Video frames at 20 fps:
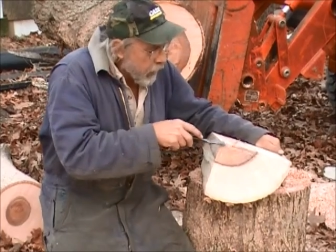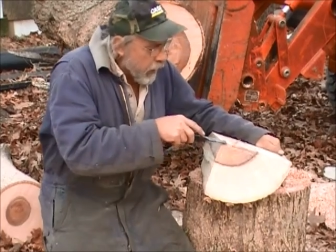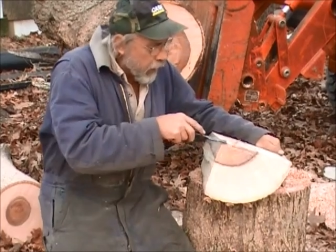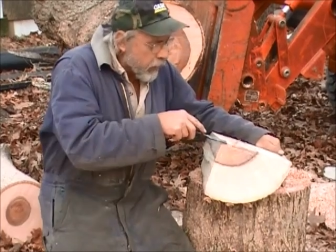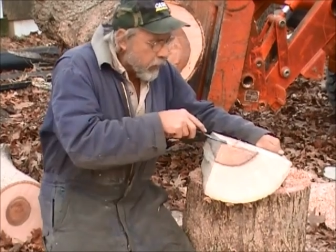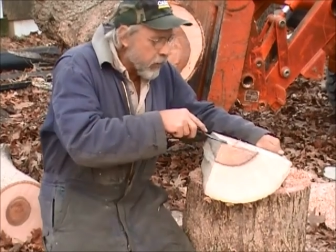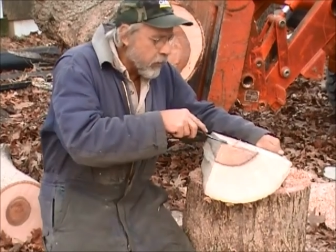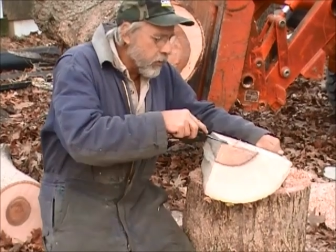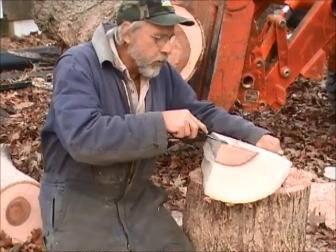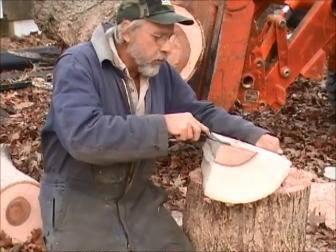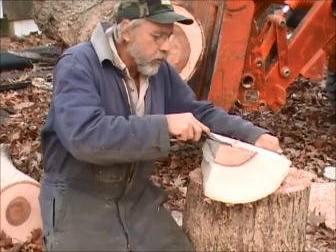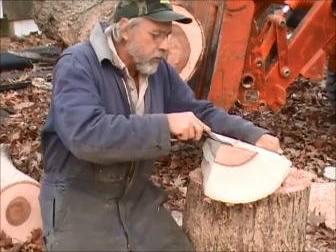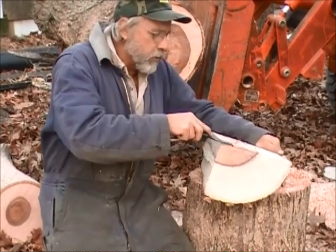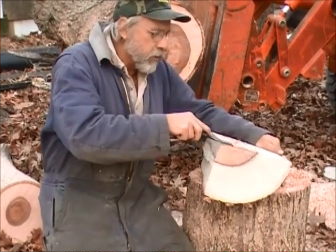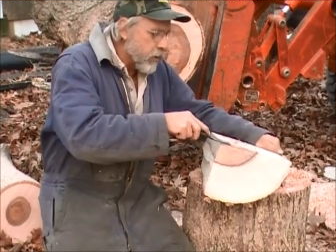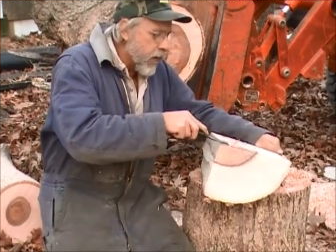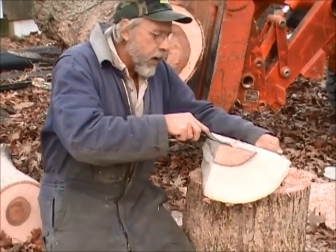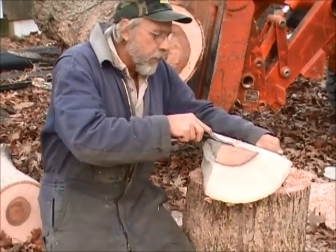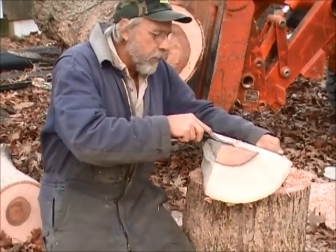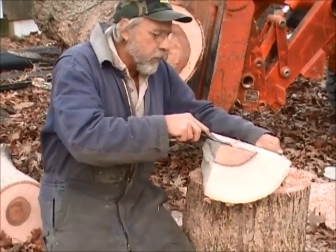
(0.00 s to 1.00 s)
and this little
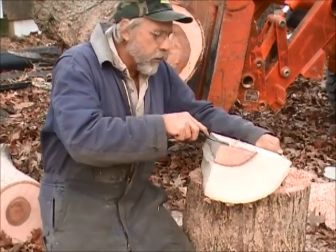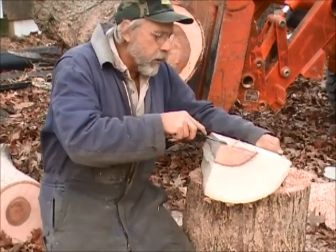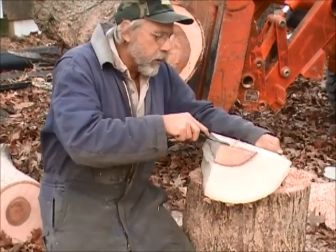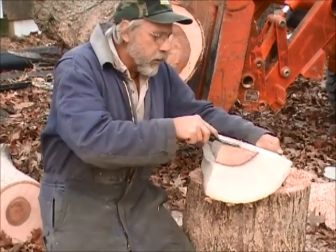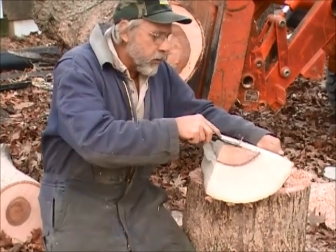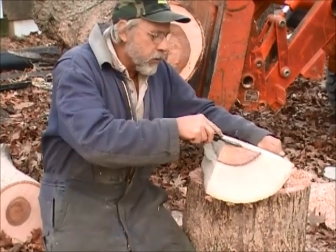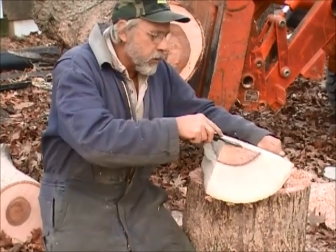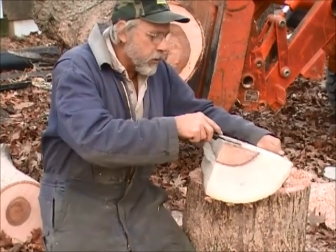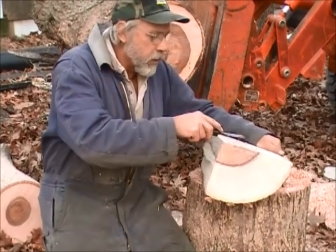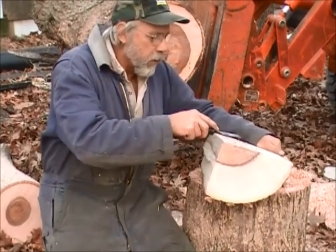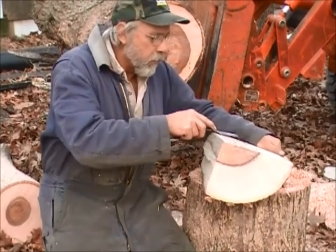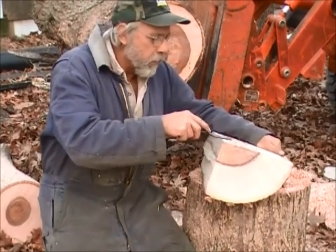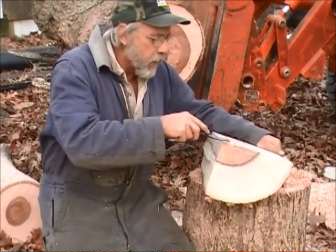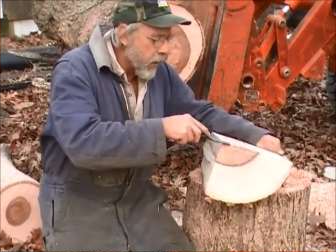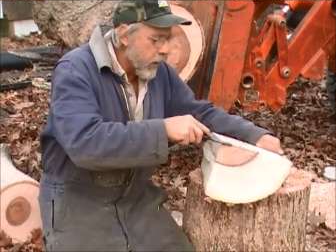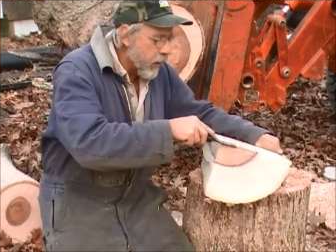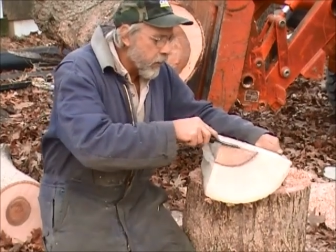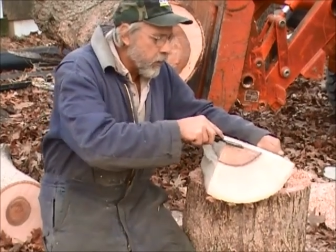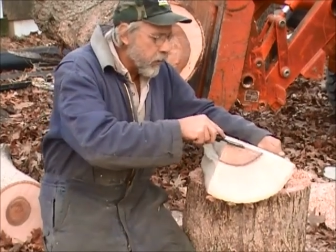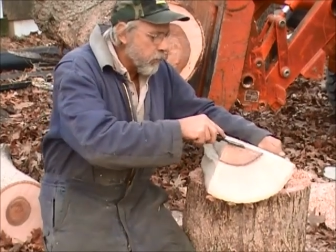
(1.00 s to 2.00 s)
top thing is just come
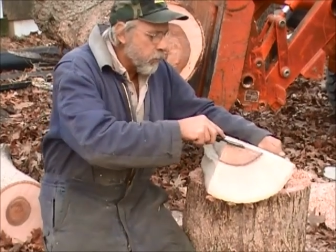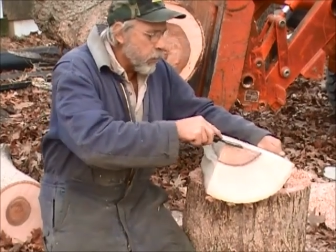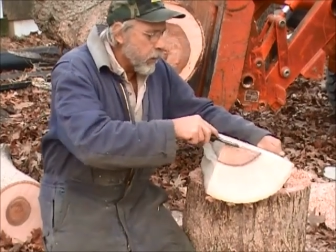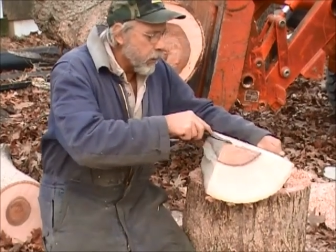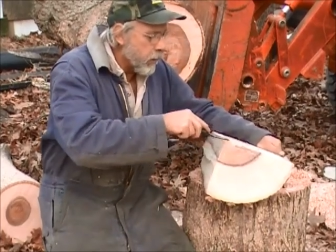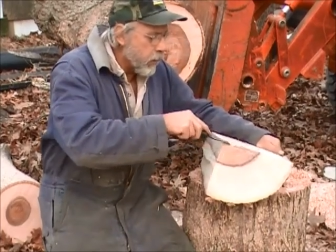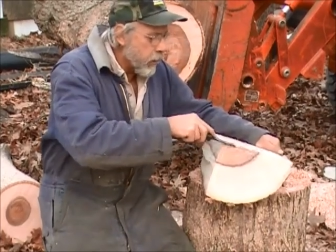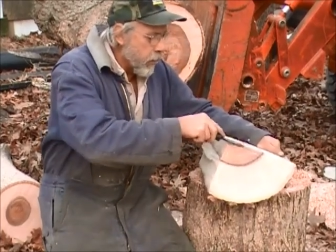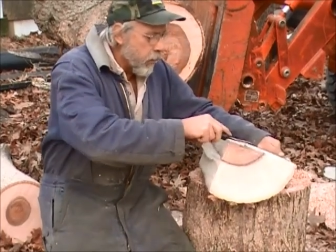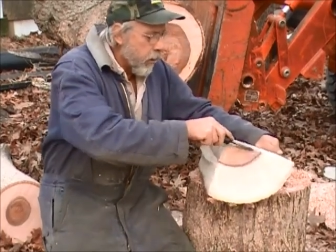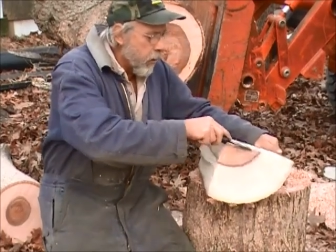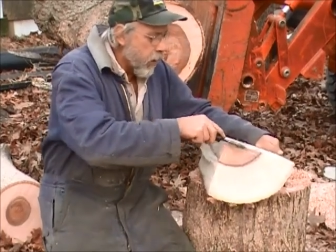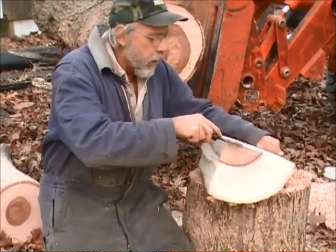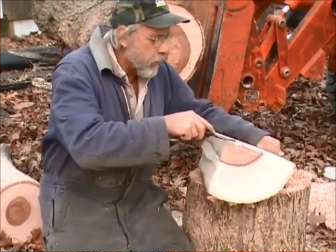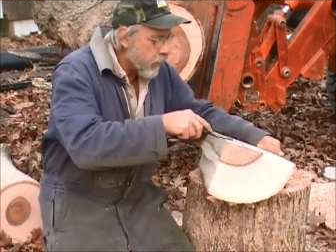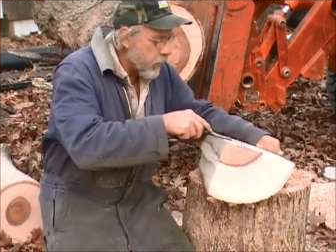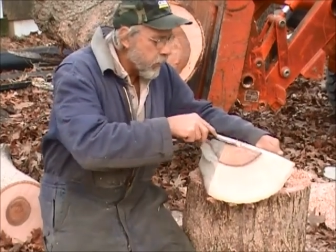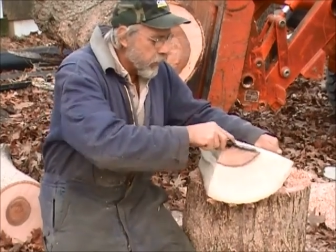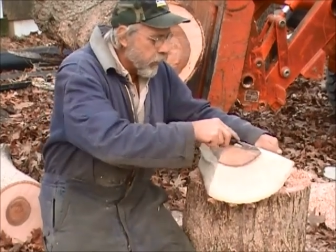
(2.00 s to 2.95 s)
by here just peeling it off.